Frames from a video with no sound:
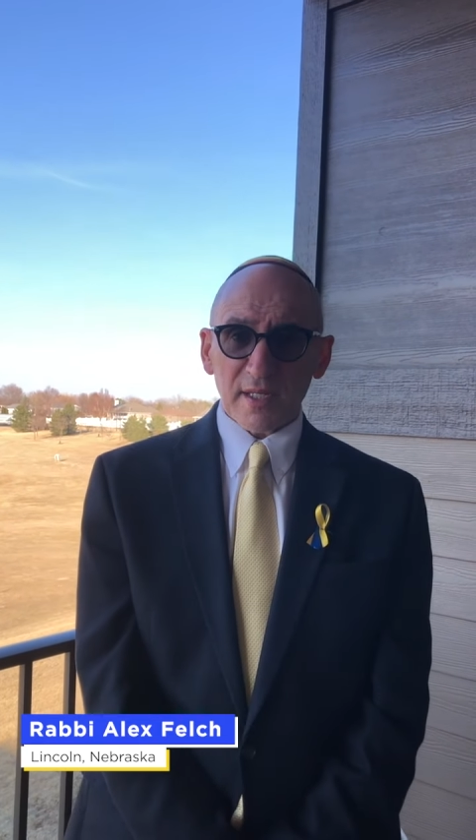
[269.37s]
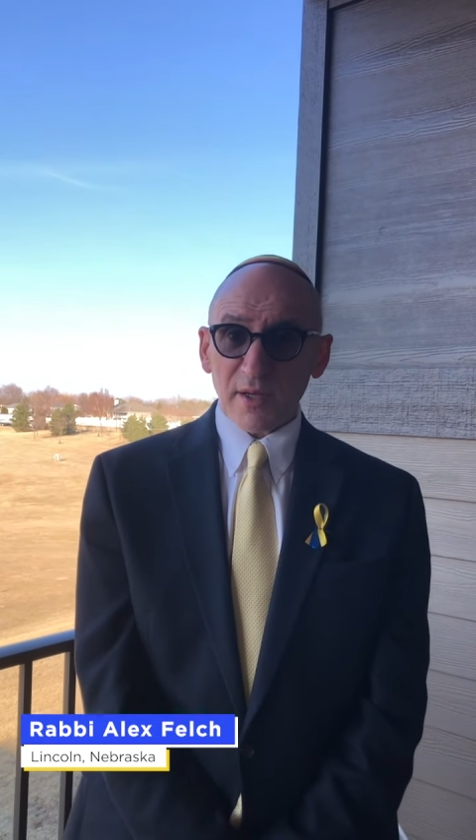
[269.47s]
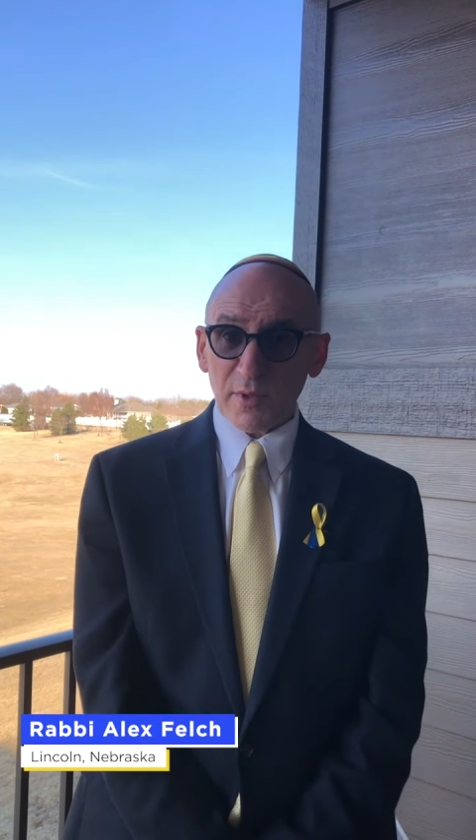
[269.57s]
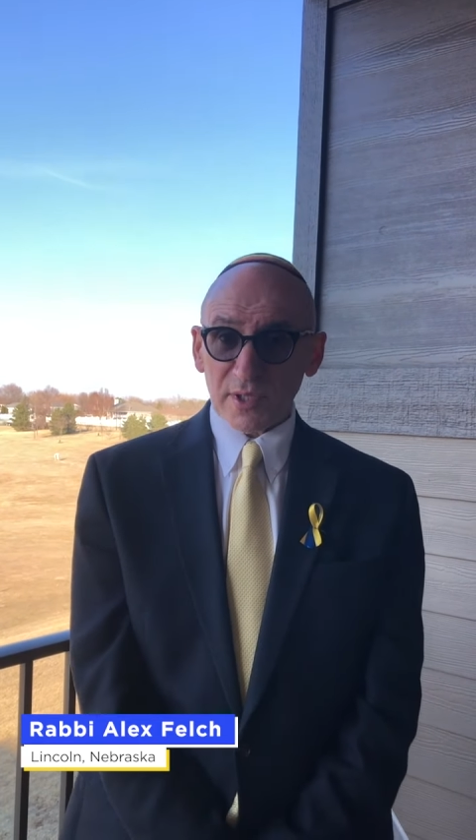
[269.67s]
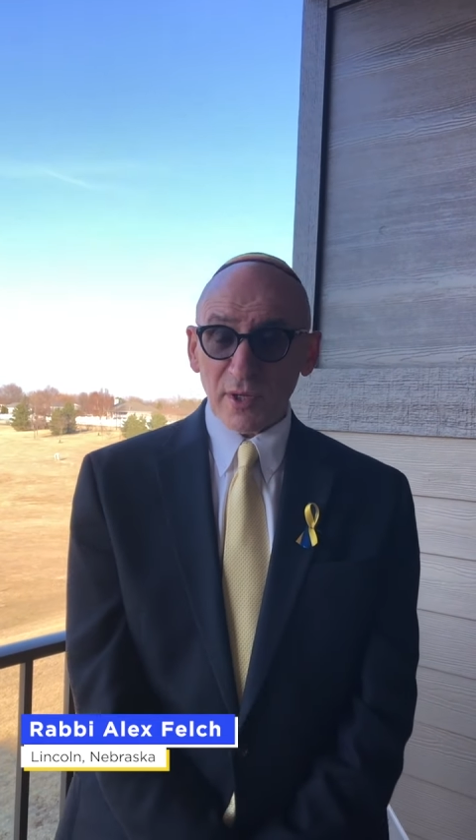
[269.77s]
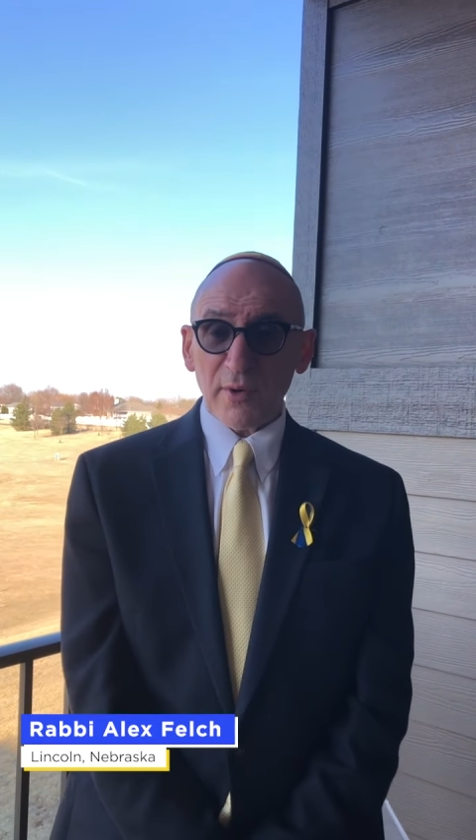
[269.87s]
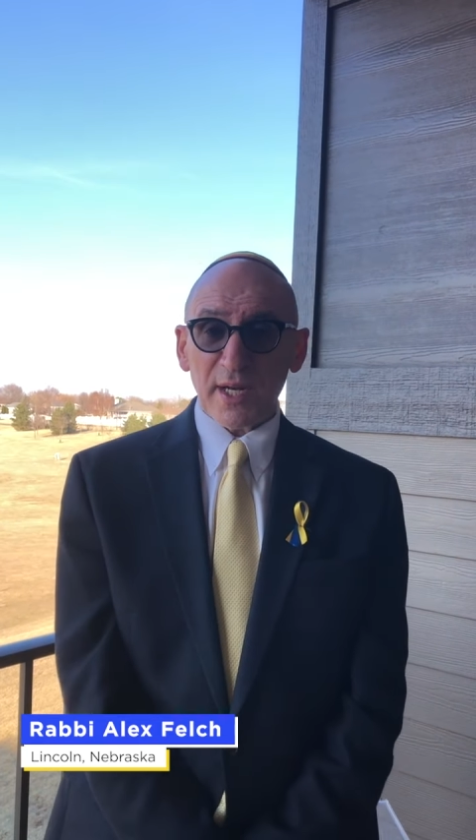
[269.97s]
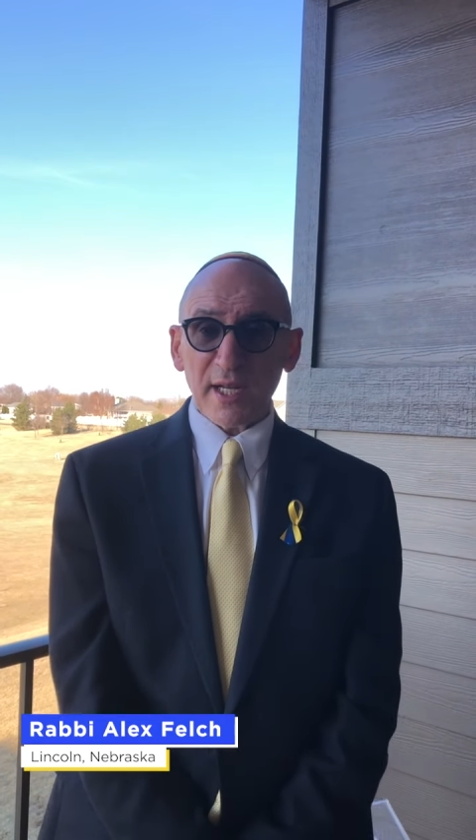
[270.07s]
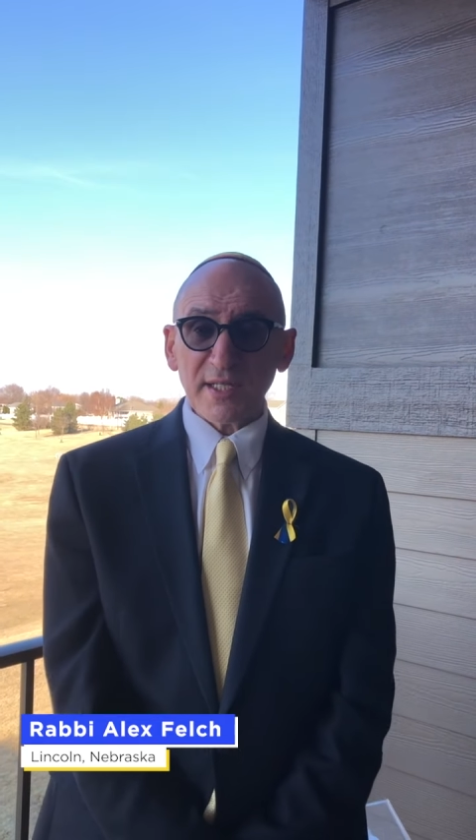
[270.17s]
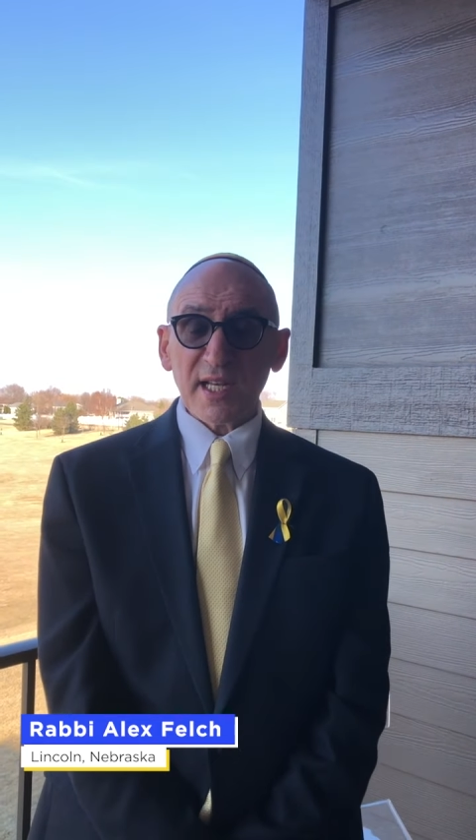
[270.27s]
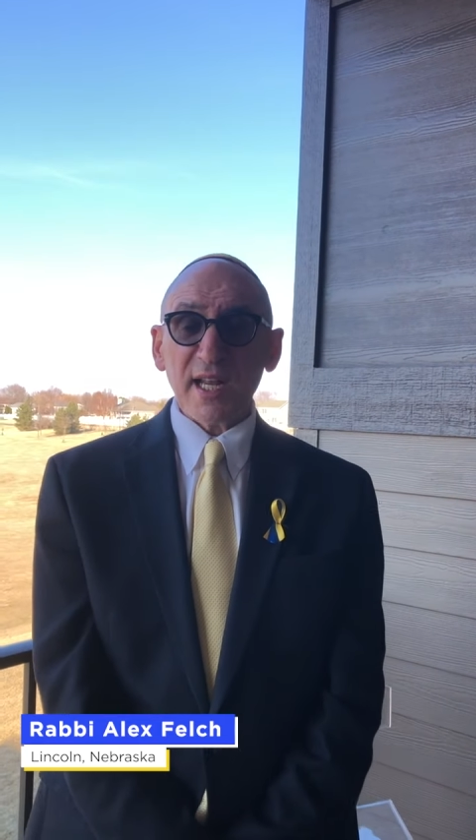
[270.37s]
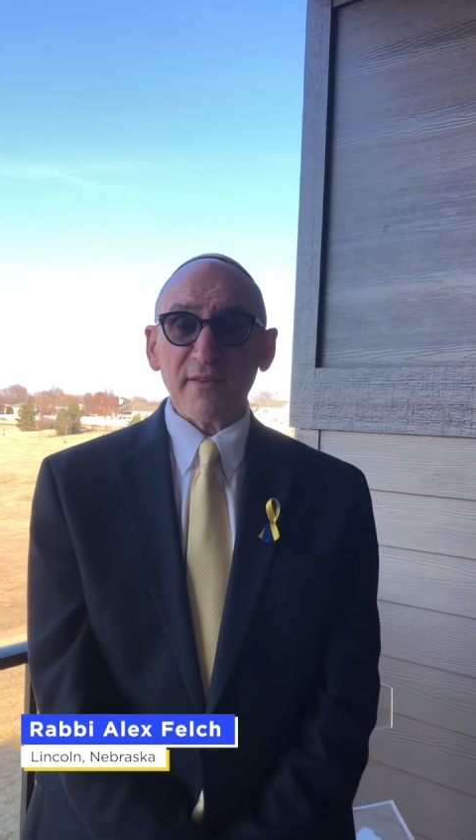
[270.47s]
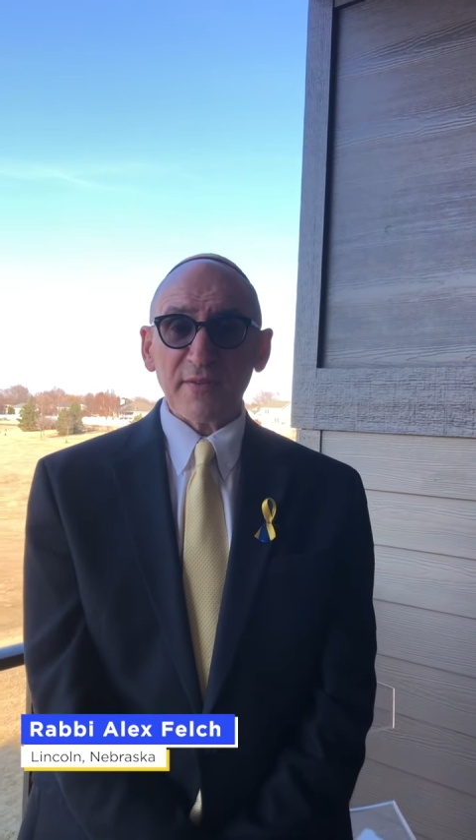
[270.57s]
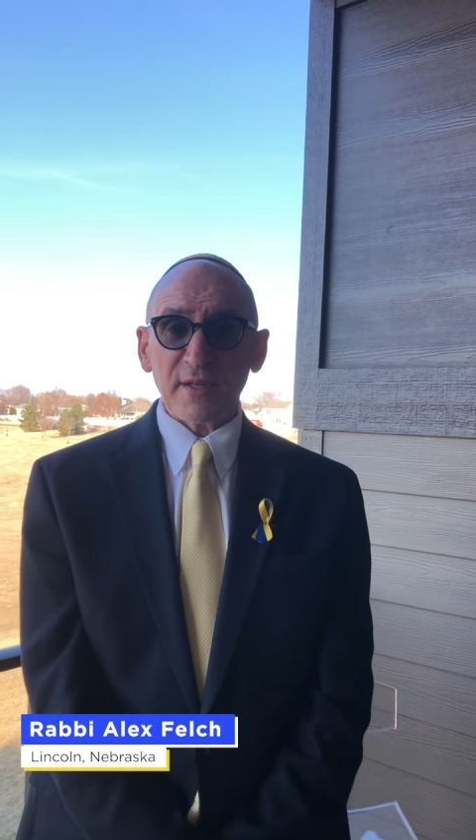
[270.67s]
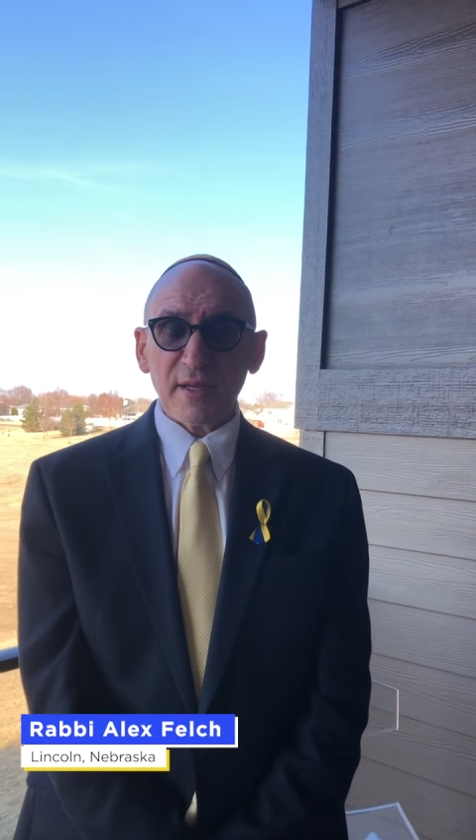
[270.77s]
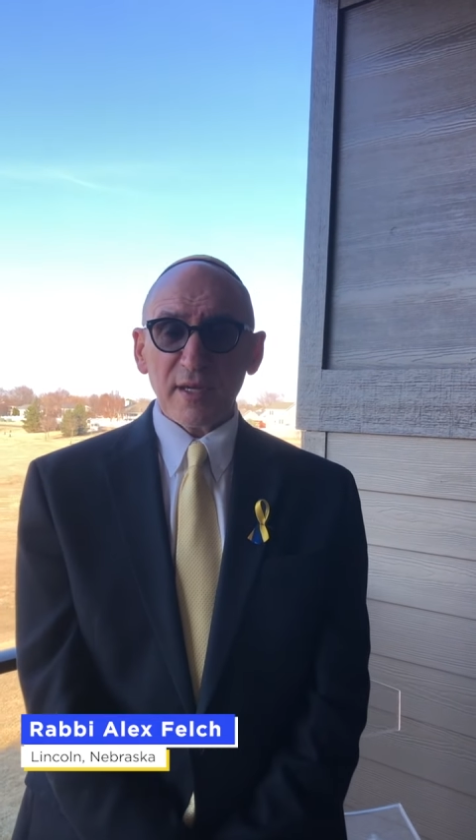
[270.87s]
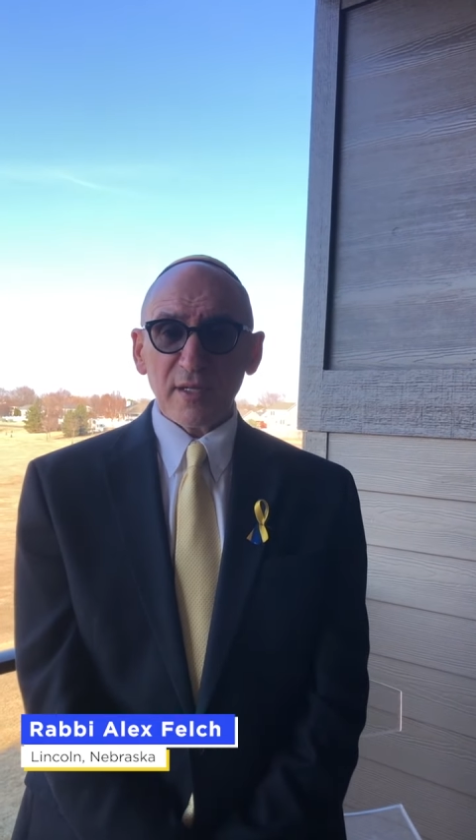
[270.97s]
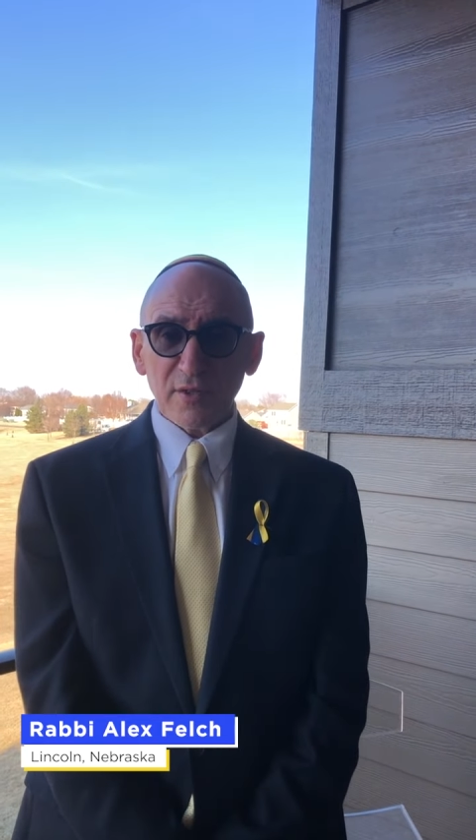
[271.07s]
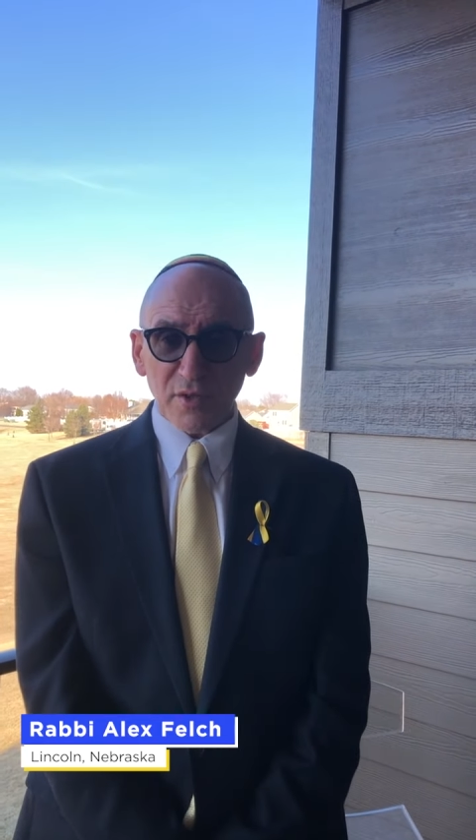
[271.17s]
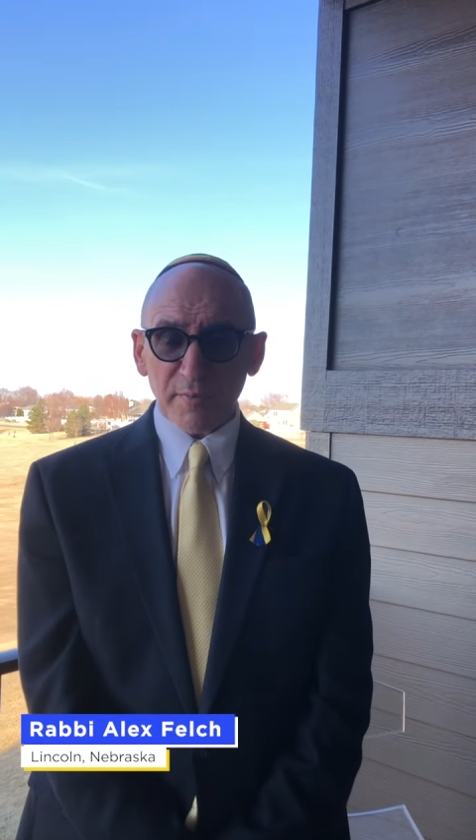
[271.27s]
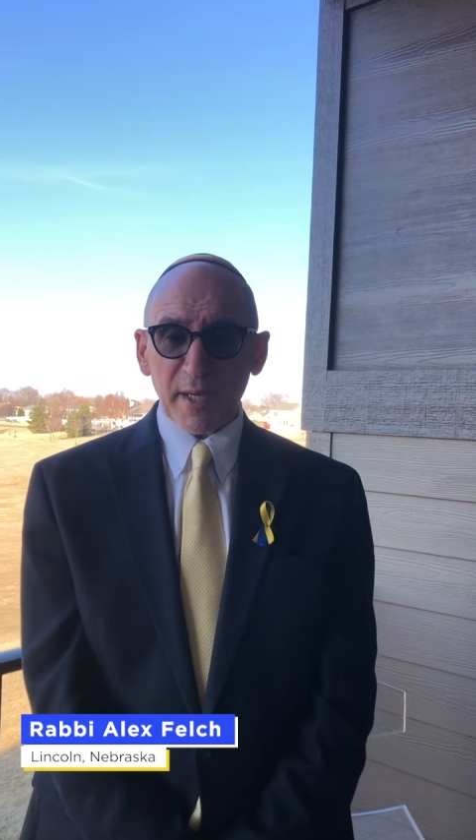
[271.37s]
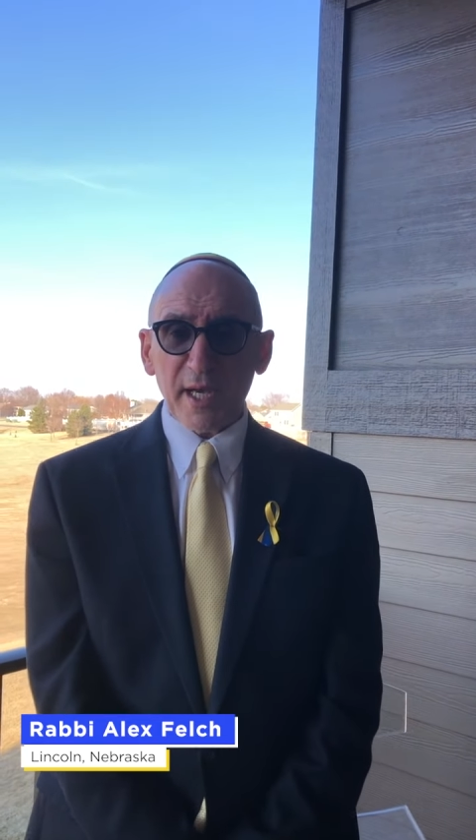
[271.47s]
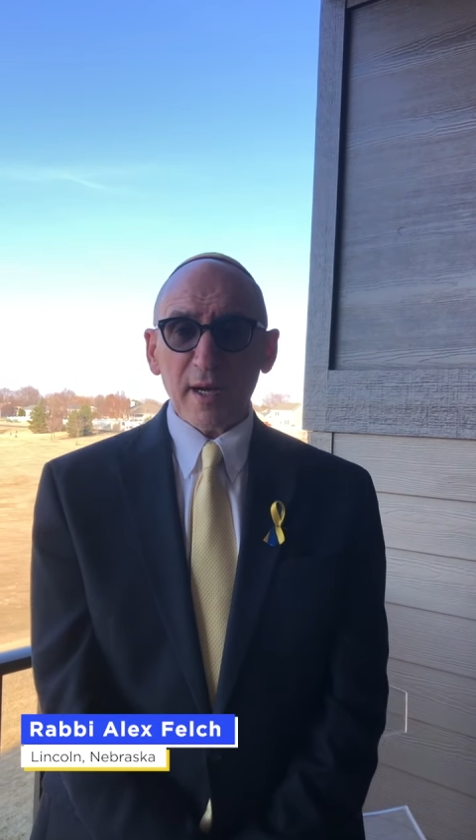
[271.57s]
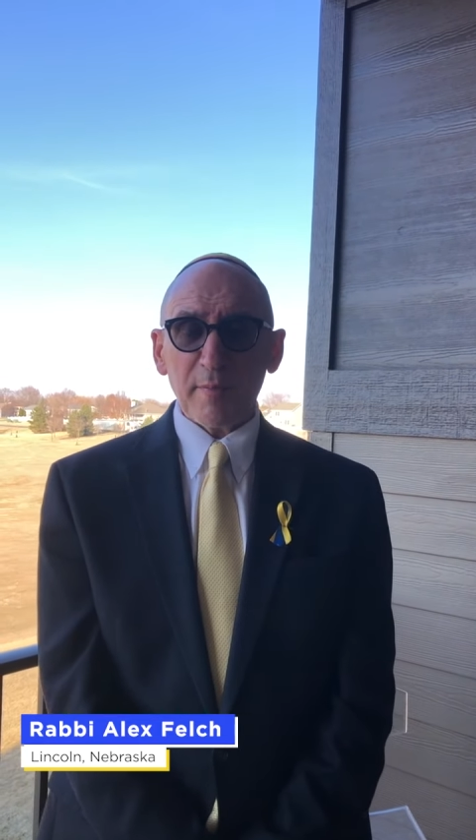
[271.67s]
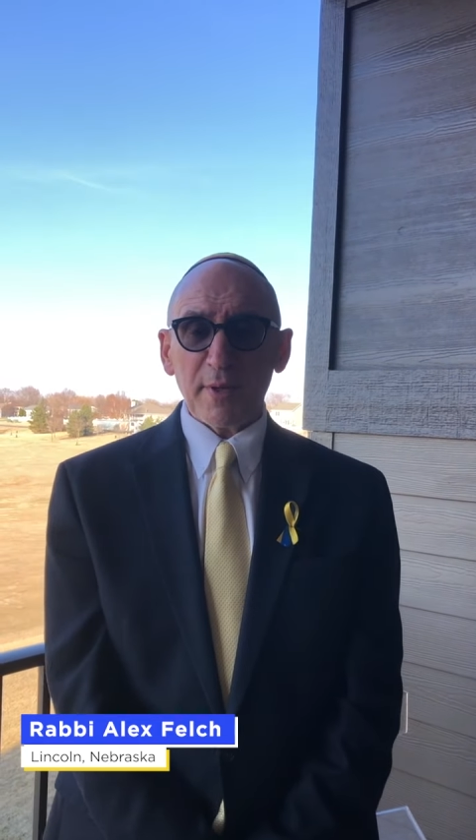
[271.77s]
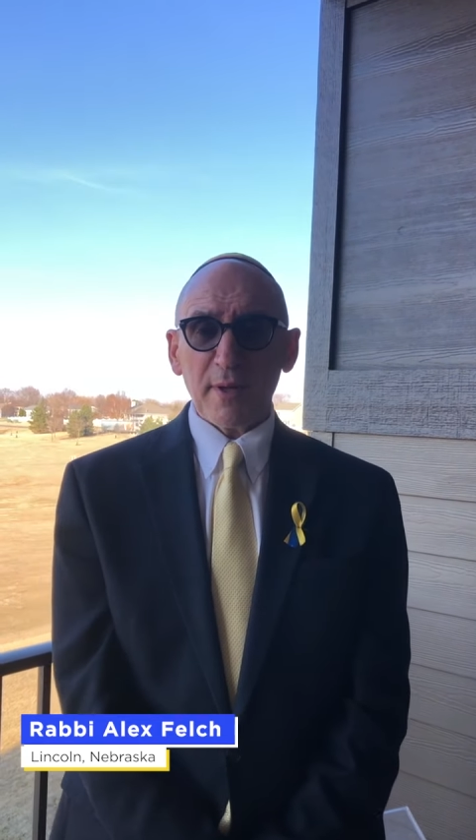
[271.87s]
there was no one else left to speak up.